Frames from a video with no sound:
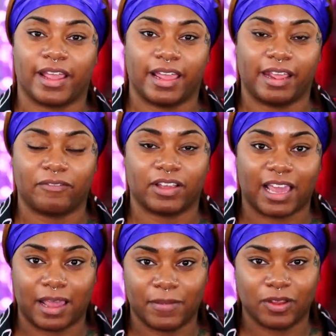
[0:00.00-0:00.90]
where it
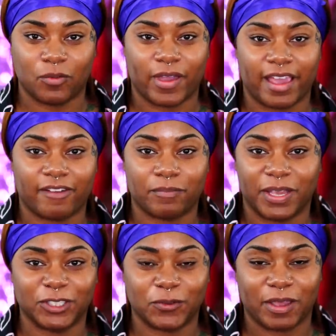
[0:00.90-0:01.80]
even came in the way of
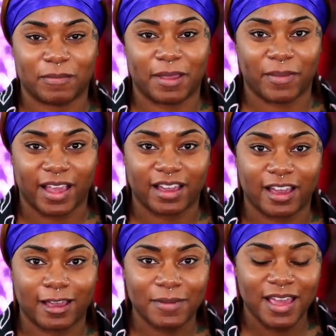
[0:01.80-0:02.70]
me doing my
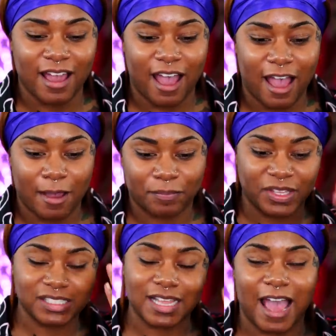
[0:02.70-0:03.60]
makeup.
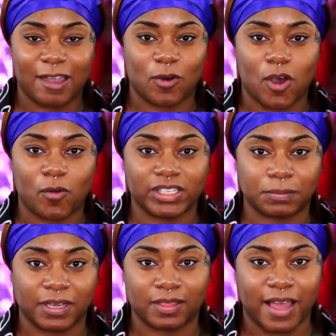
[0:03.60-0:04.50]
This eye will
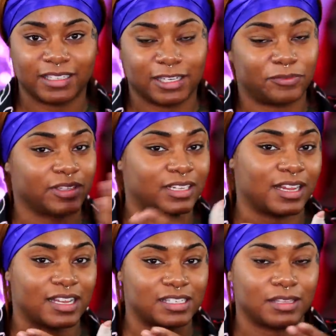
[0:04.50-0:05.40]
always be a lot different
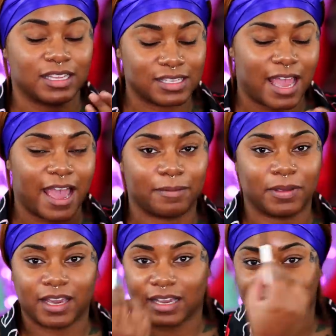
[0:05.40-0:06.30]
than this eye,
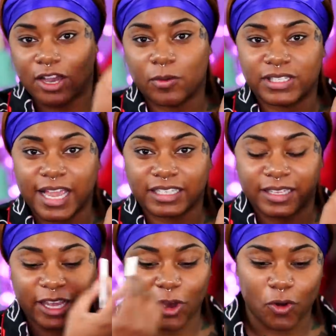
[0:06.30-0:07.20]
because I always have
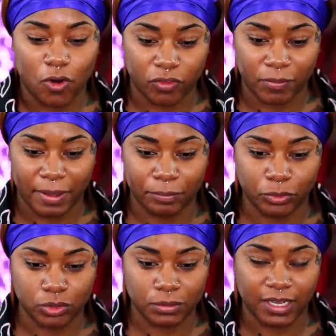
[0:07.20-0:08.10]
to like go over my
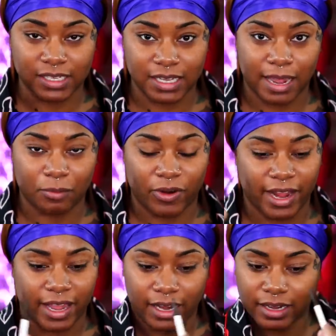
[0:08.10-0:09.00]
boobs because I am
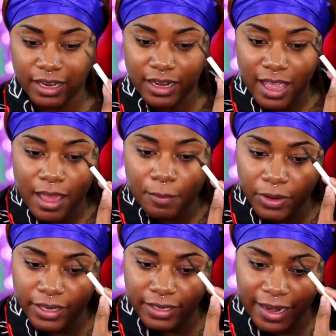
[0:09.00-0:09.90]
right-handed.
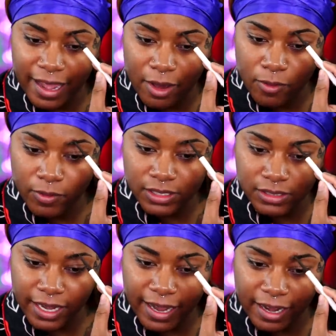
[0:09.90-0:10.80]
But now
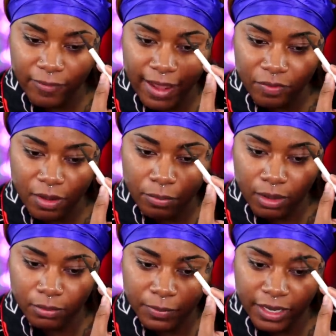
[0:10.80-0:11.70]
it's like I don't have that
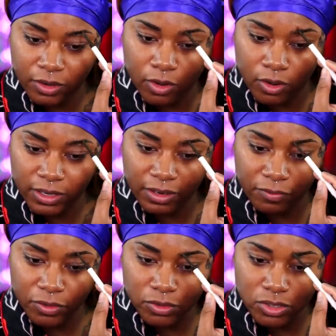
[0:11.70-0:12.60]
problem at all, and
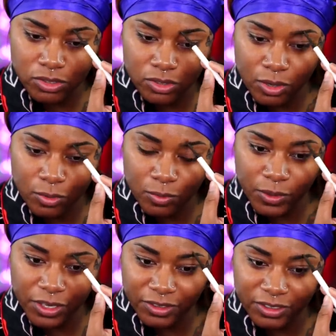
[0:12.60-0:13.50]
it feels so
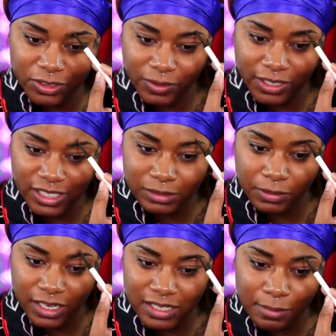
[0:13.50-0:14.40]
weird doing this
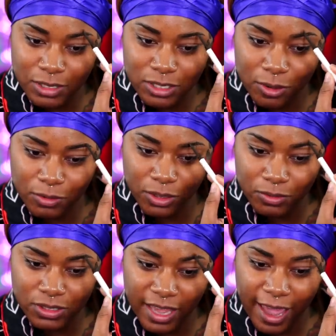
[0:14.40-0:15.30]
because I'm so
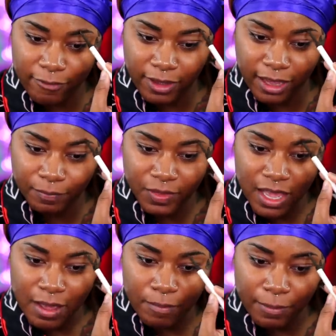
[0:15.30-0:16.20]
used to having
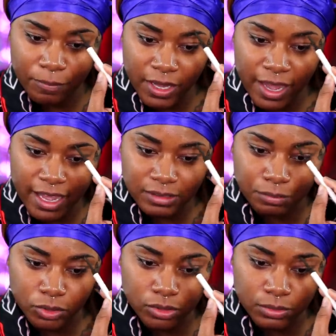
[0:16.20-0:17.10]
my big
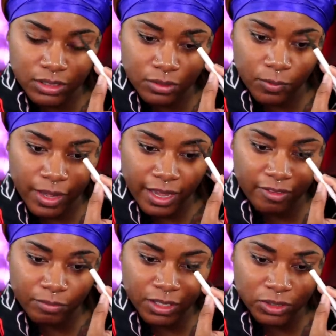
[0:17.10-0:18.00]
ass boobs in the
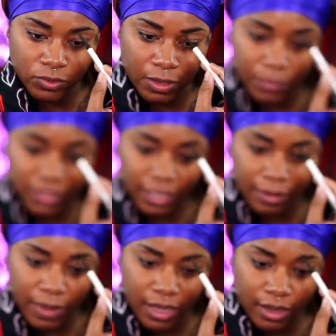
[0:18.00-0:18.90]
way of me doing my
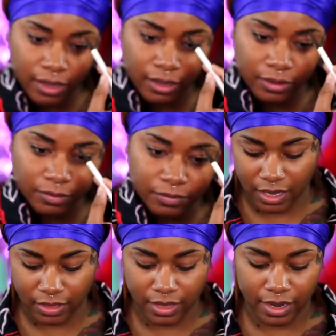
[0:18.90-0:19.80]
damn makeup.
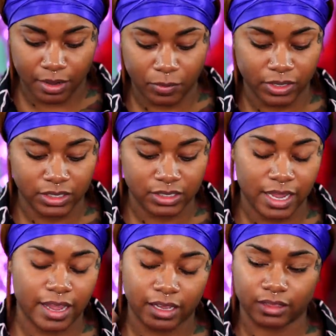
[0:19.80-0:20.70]
And then I'm gonna
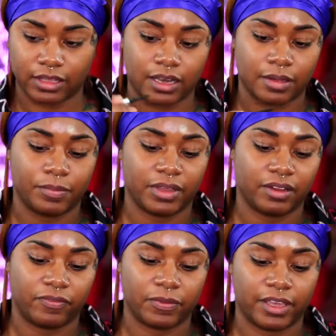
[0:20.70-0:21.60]
take the
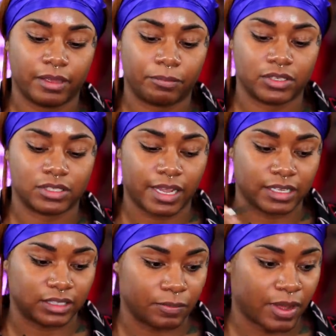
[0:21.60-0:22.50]
Benefit
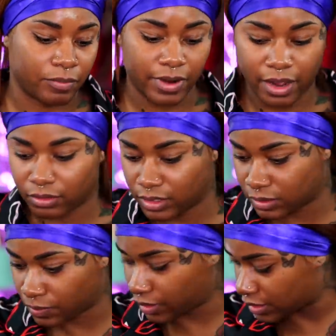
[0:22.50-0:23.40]
Precisely My Brow.
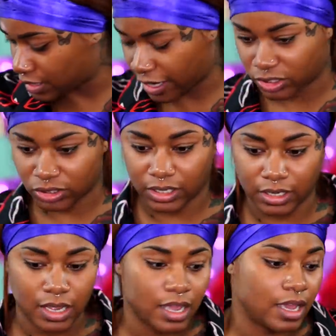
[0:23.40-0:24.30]
This one is
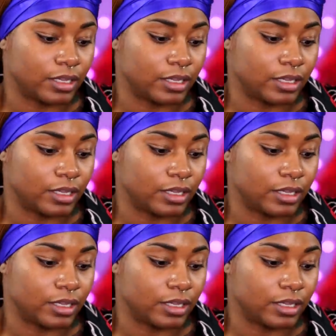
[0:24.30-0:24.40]
actually